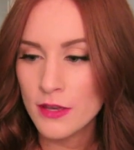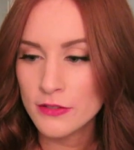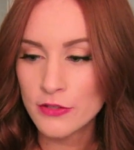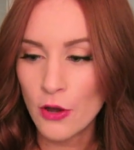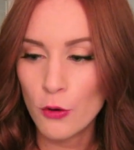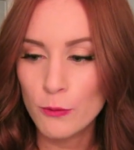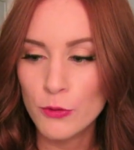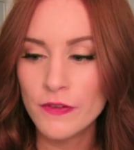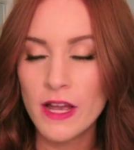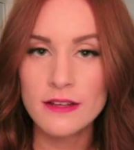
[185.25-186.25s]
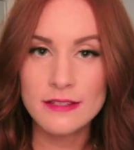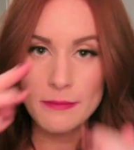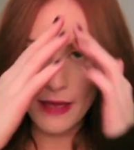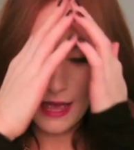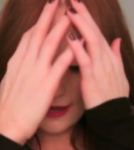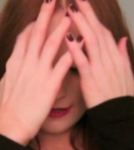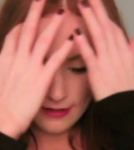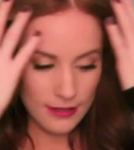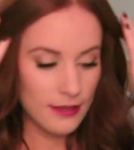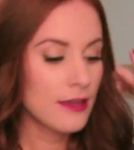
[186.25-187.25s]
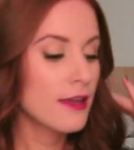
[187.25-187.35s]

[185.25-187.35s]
So moving on to MAC.